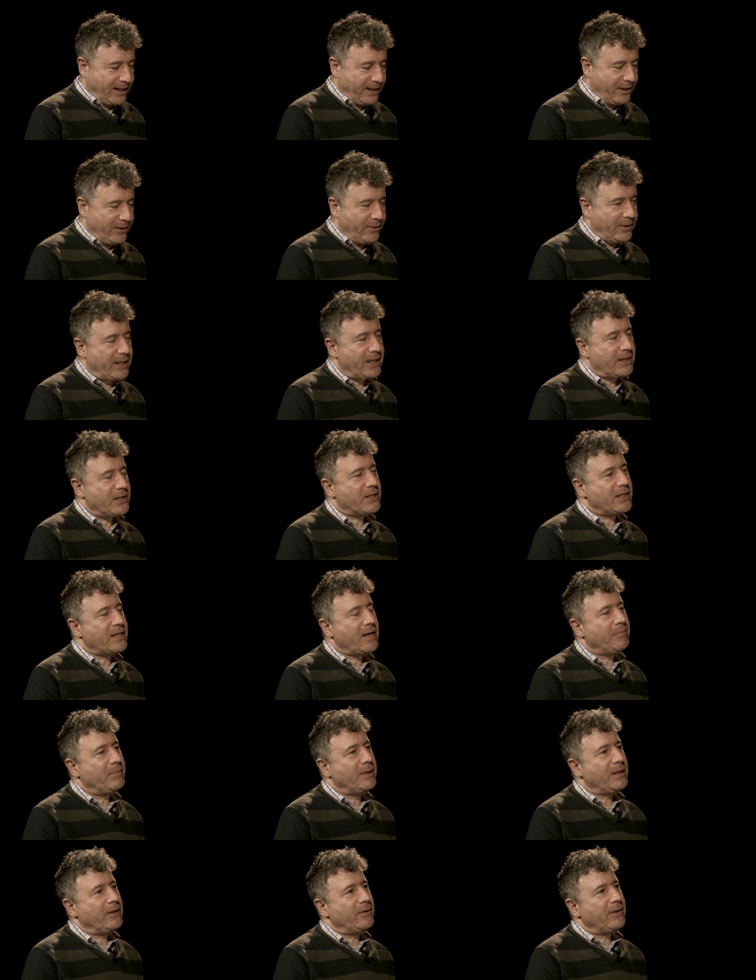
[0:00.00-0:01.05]

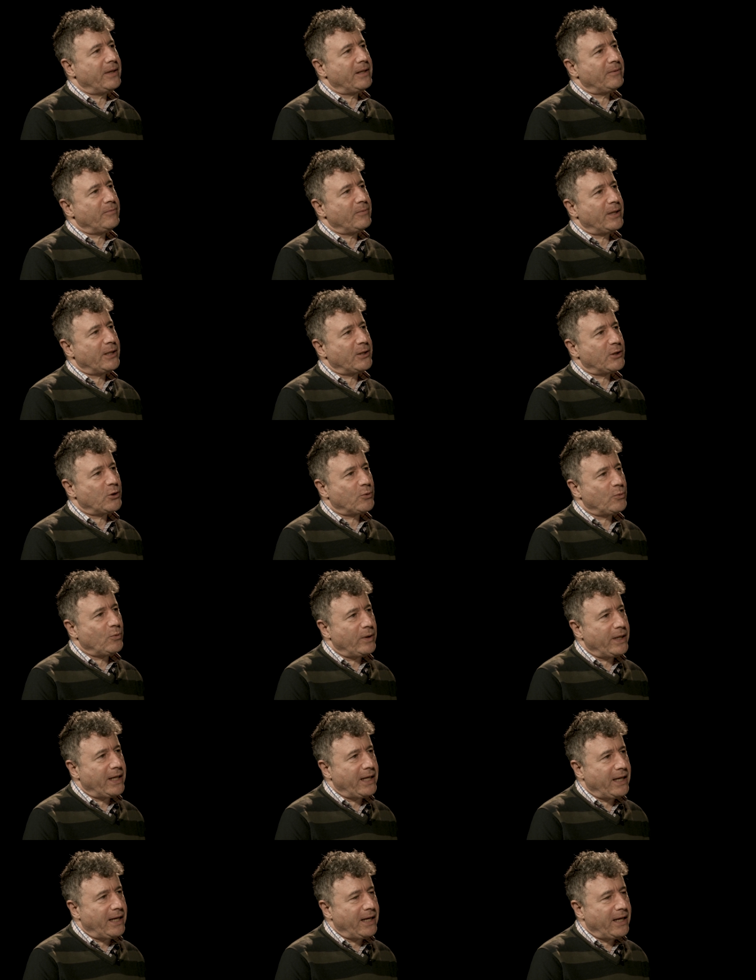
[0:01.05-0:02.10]
UNSW in which
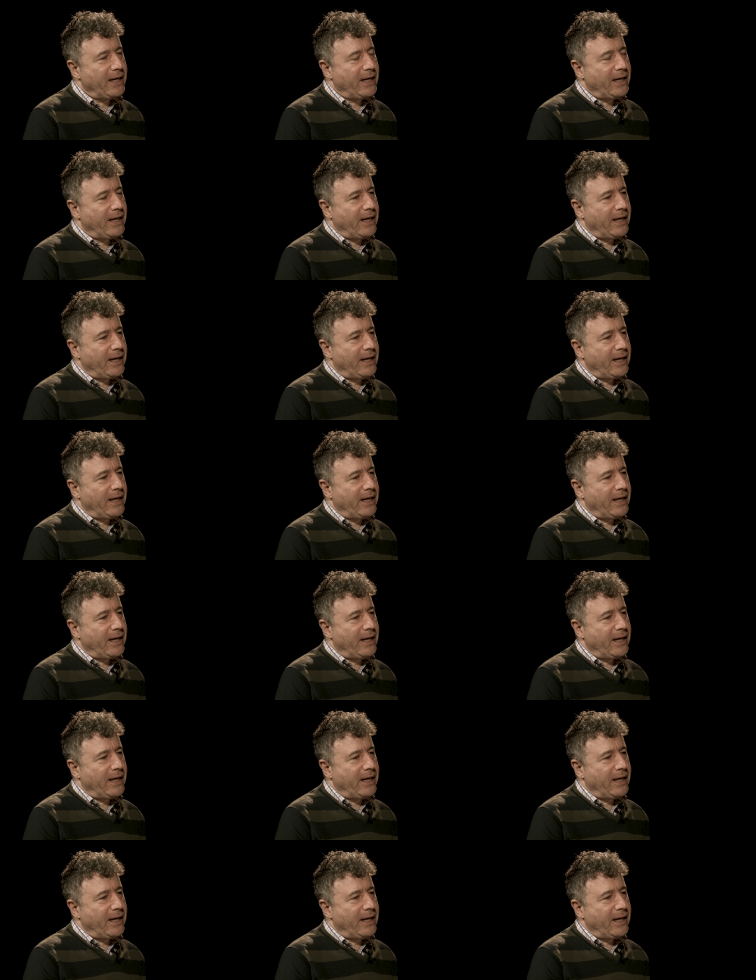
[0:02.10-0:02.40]
we